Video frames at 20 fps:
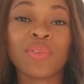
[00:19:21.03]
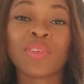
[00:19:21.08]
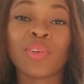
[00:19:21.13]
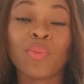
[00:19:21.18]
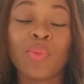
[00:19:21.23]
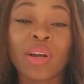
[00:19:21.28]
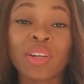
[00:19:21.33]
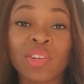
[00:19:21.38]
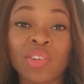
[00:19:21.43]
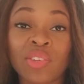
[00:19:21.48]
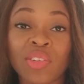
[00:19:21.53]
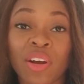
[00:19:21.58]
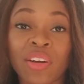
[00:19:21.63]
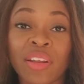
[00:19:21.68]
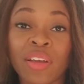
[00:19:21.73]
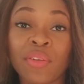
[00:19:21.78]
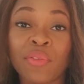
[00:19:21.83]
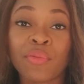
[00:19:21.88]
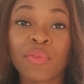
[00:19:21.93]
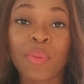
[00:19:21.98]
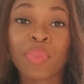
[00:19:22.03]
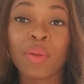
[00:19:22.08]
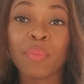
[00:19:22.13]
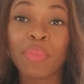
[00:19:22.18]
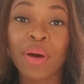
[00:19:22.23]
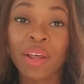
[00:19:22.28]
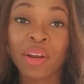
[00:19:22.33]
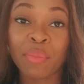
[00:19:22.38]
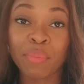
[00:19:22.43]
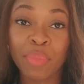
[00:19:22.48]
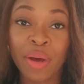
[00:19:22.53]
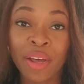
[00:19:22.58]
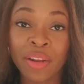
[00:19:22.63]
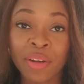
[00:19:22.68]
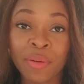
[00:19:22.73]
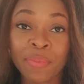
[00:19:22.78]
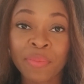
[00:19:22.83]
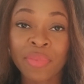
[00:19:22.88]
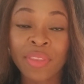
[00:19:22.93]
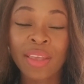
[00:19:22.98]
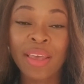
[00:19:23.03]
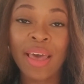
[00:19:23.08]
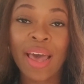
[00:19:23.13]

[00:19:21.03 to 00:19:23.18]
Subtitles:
So watch Starting from the Bottom